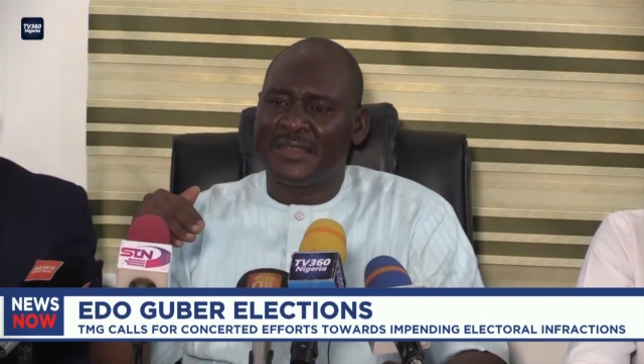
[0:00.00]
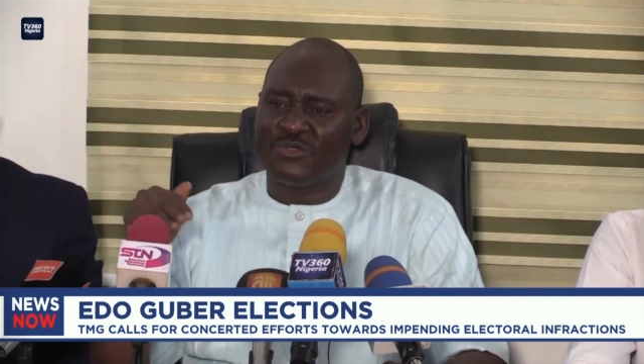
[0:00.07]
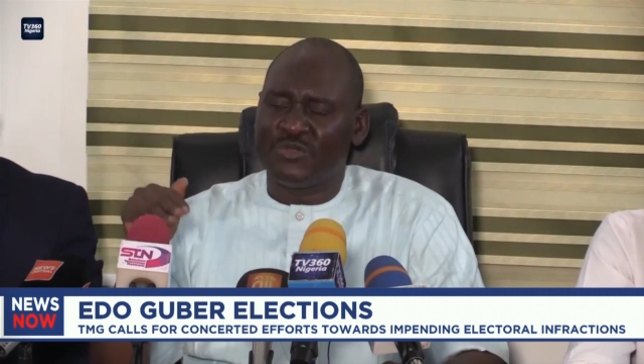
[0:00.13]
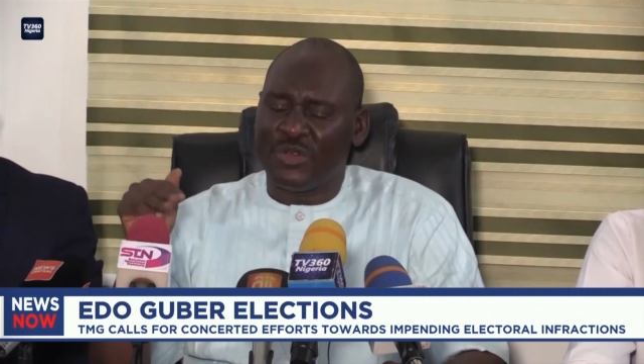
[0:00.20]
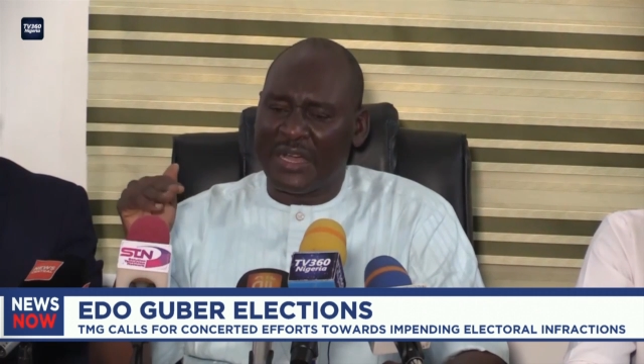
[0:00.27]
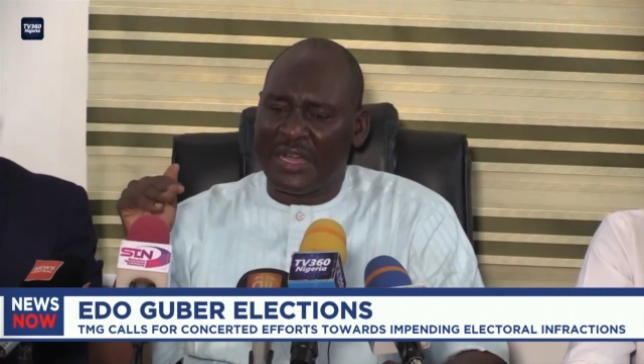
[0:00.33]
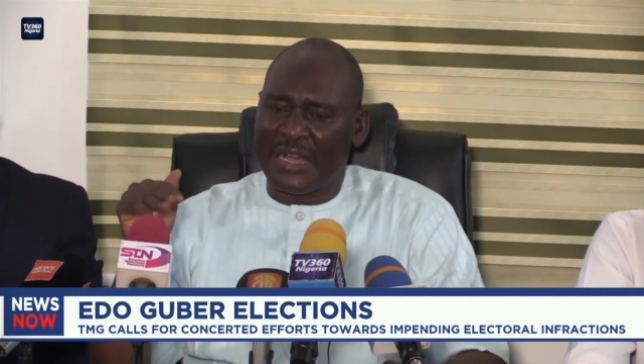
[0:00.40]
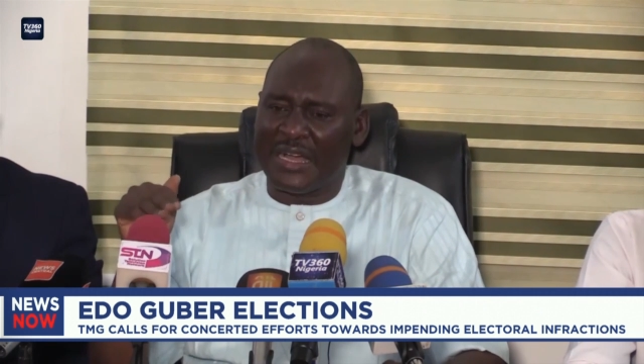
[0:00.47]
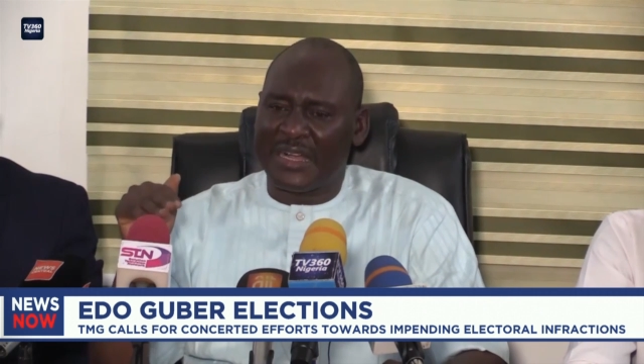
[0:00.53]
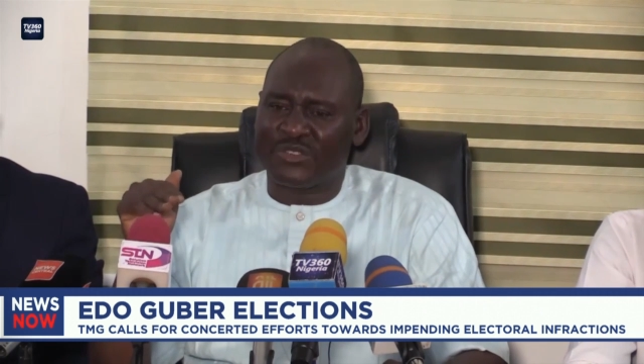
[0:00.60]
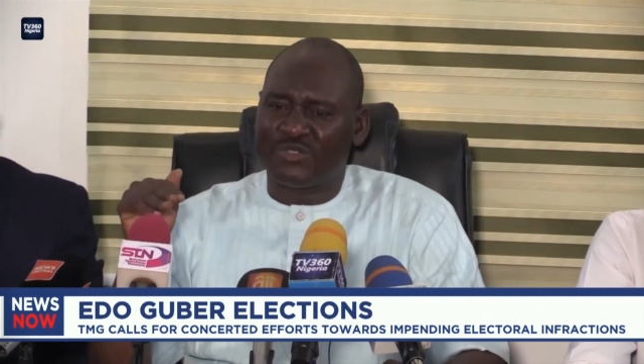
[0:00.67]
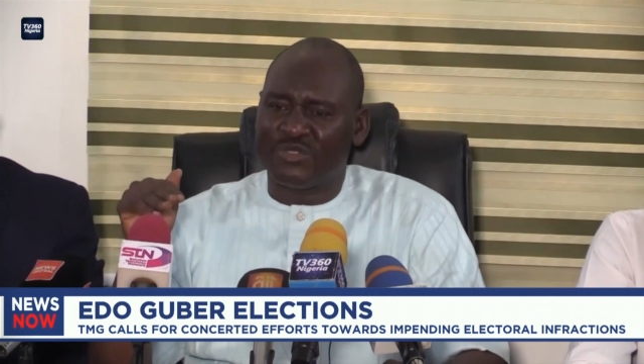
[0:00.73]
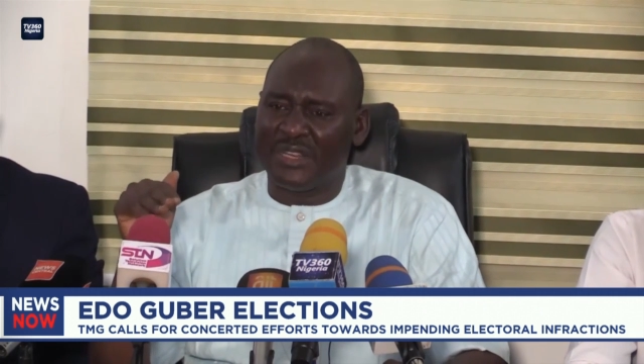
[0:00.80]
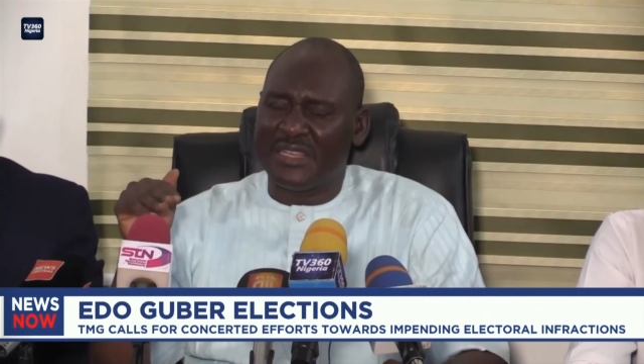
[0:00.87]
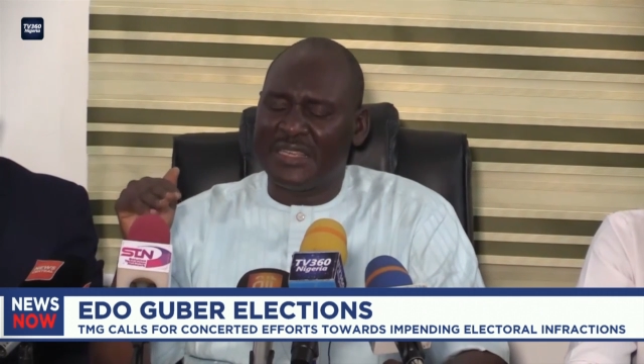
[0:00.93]
you are
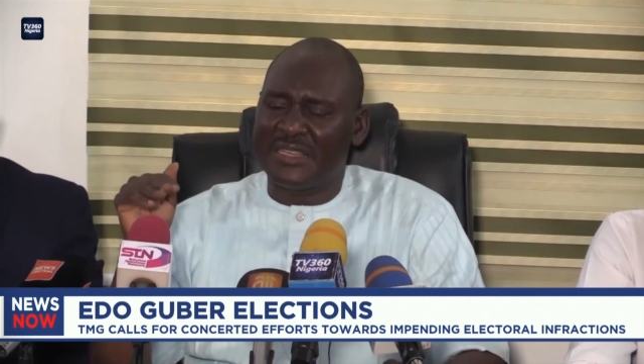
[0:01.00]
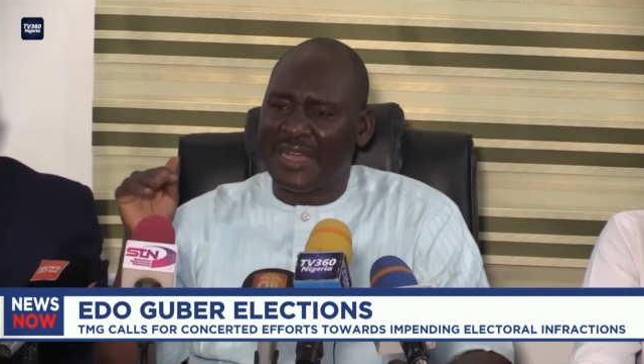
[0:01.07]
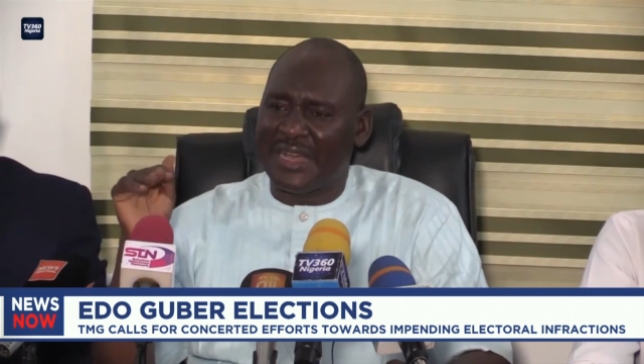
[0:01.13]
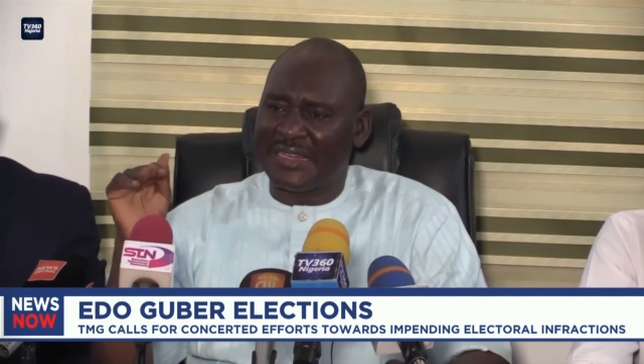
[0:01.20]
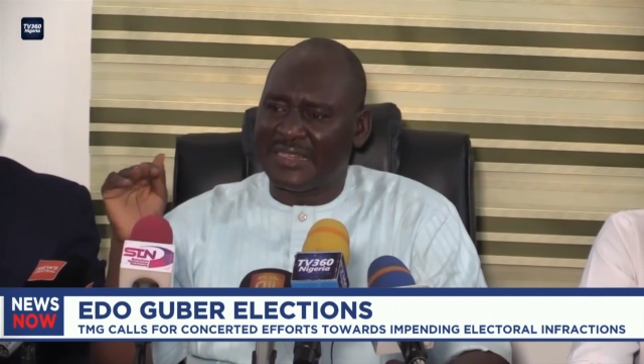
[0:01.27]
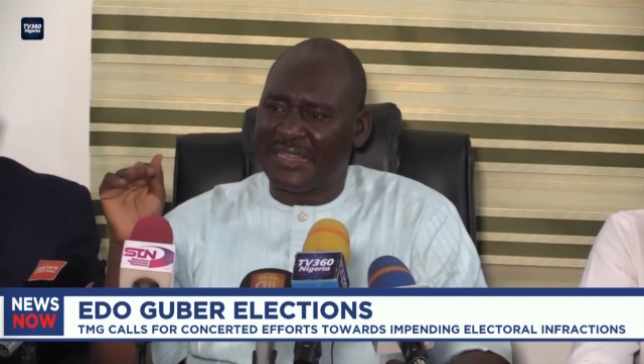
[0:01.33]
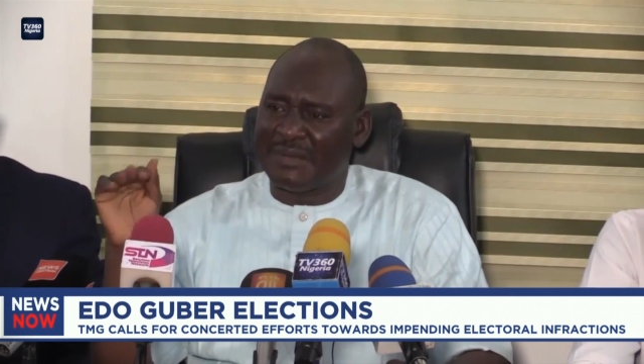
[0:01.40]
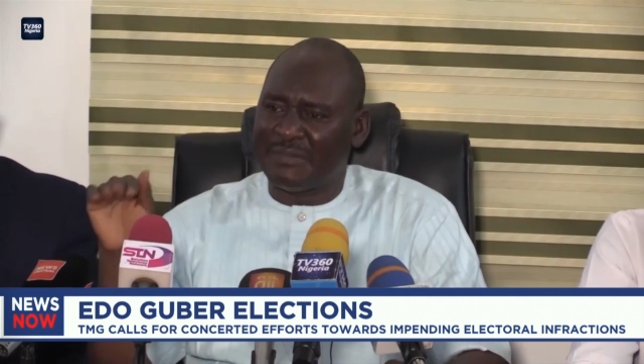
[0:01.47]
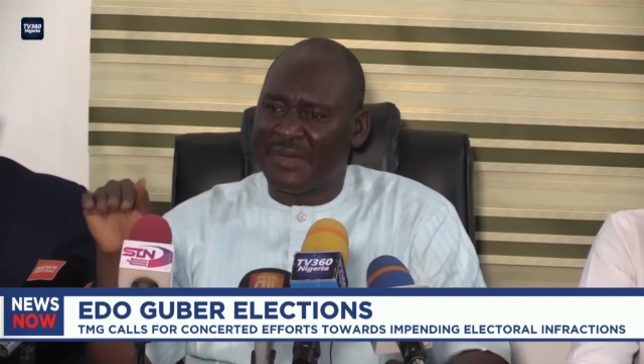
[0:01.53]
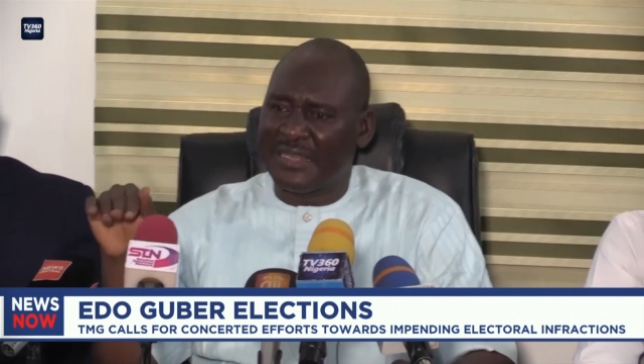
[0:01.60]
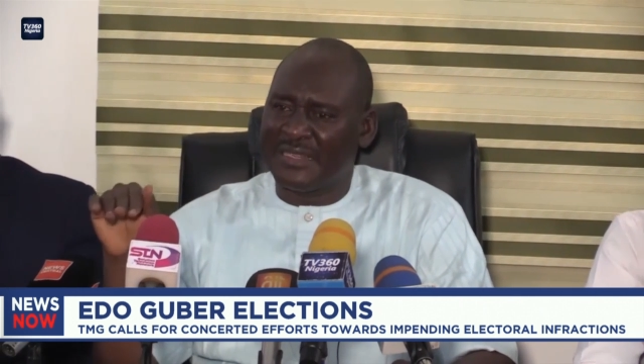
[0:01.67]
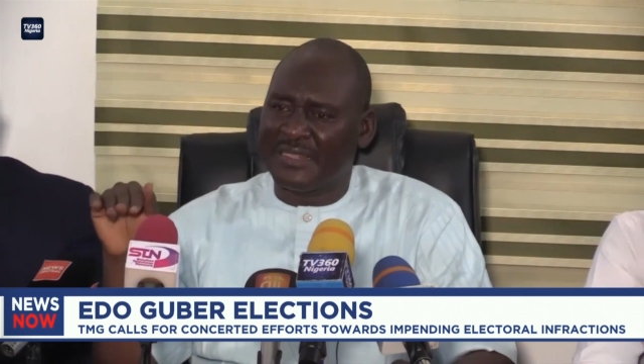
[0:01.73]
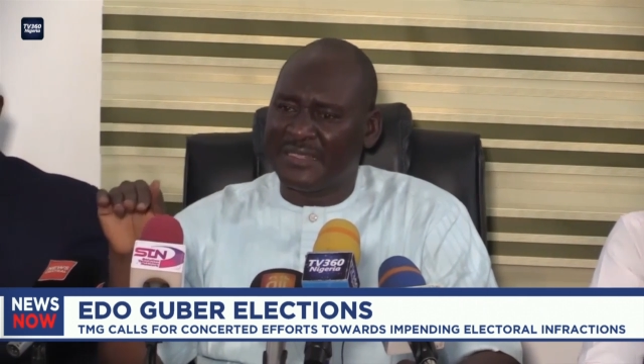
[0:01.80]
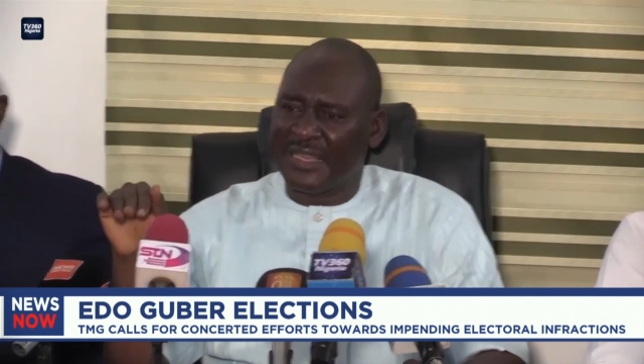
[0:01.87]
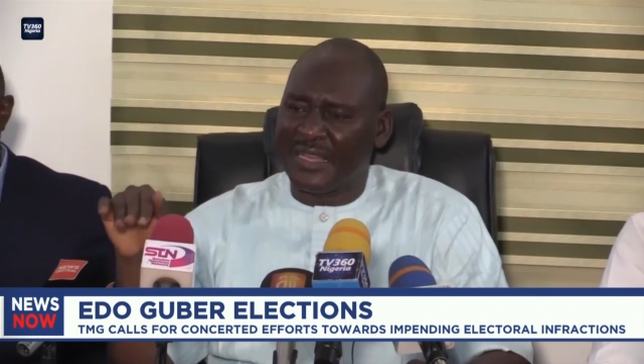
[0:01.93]
actually
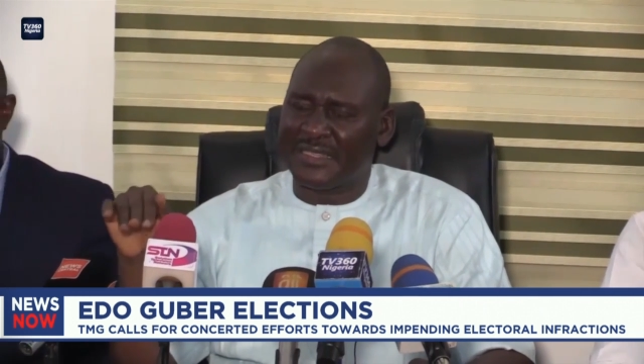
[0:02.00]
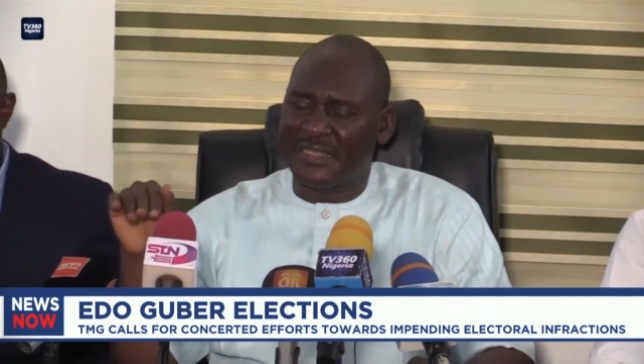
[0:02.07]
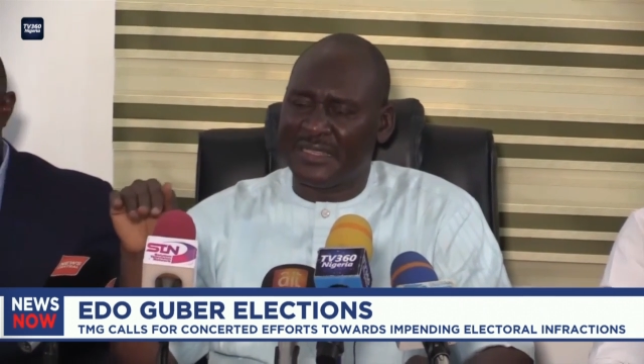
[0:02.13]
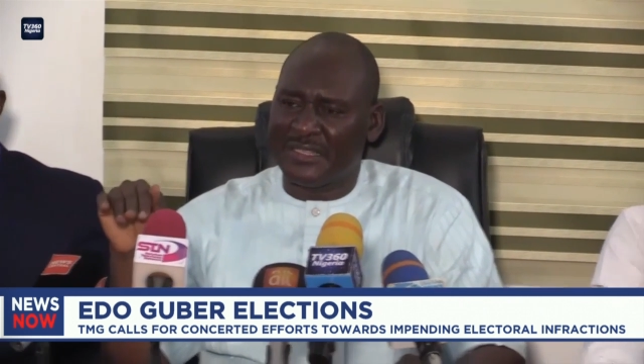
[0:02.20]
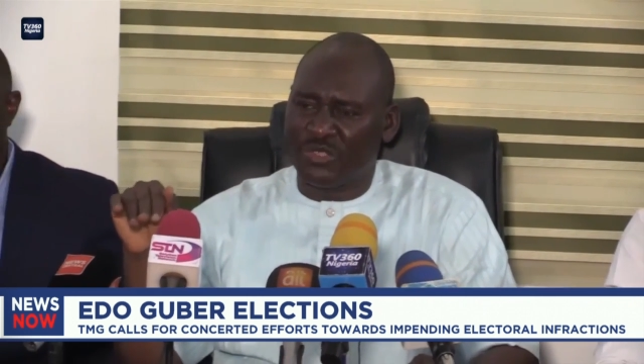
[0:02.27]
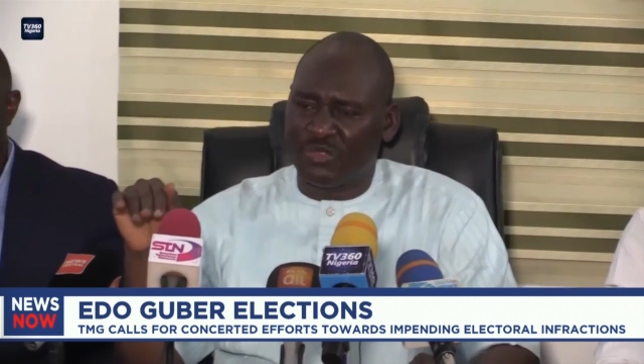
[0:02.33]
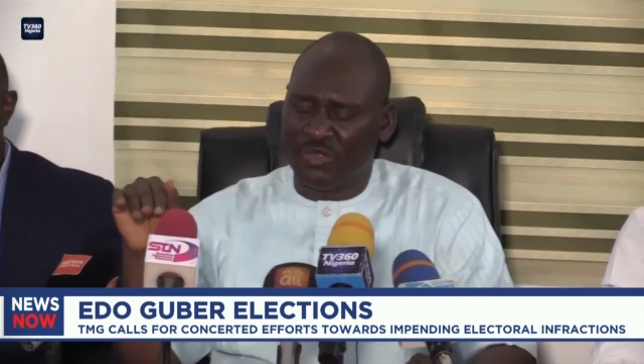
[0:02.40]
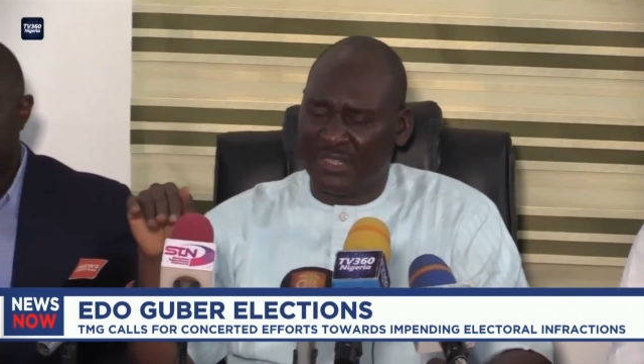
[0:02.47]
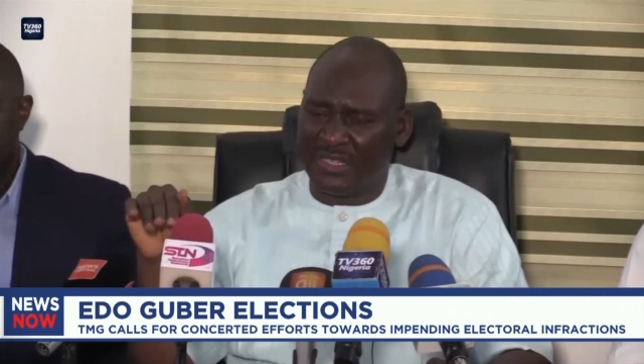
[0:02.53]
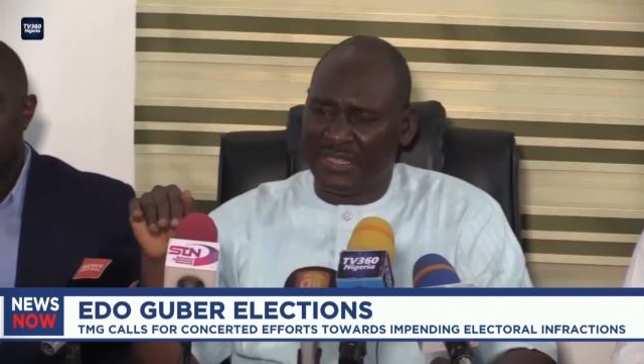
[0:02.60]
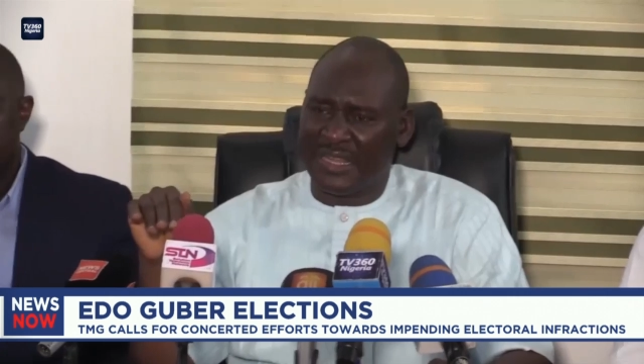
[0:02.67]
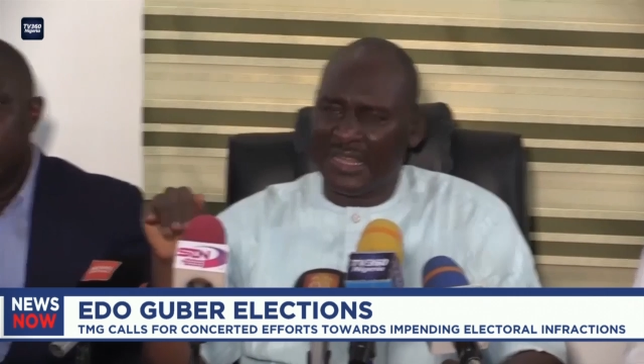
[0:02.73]
undermining that institution.